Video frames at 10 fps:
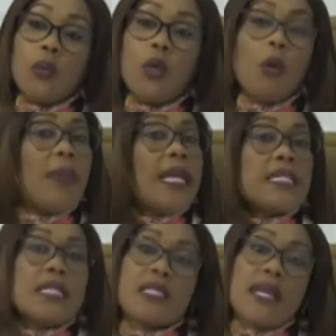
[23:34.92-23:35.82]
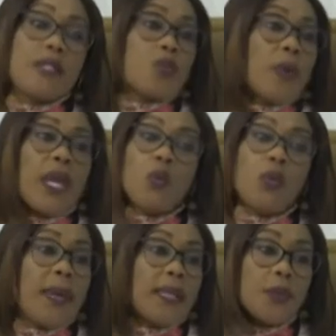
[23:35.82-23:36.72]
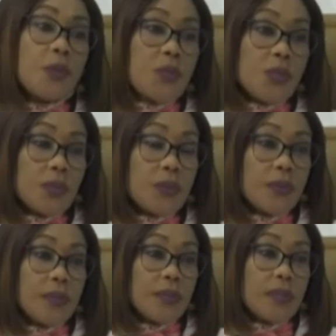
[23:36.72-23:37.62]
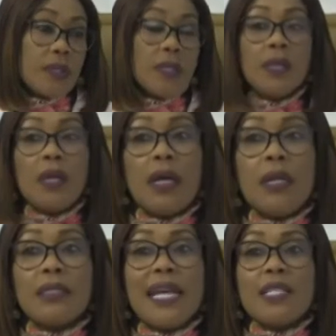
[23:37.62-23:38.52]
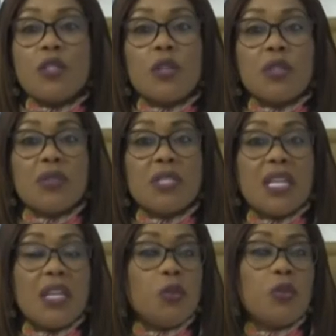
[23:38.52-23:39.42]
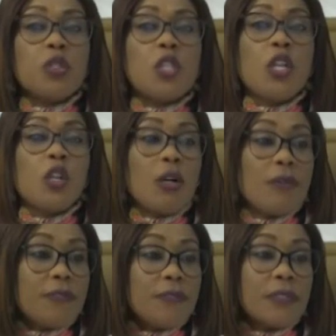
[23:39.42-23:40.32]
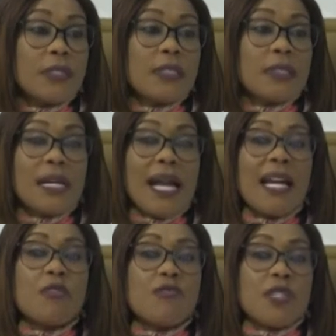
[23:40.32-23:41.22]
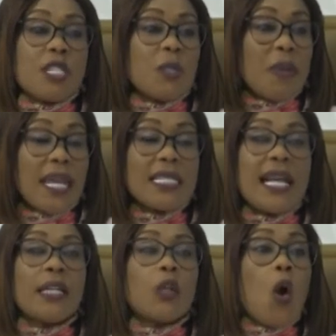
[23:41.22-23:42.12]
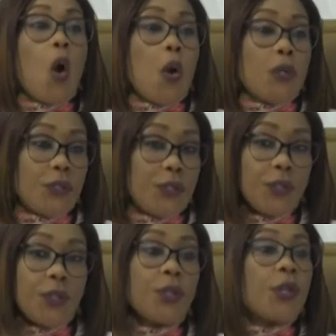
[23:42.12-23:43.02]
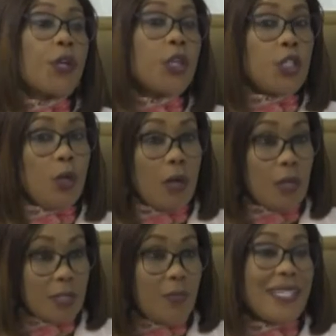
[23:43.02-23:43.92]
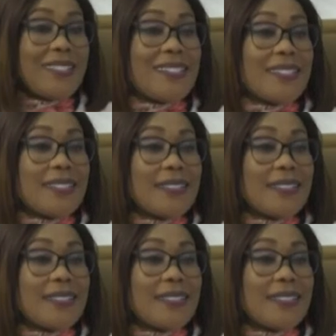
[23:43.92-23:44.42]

No man decides where a woman goes to. That is not to say you don't love and respect and honor your husband.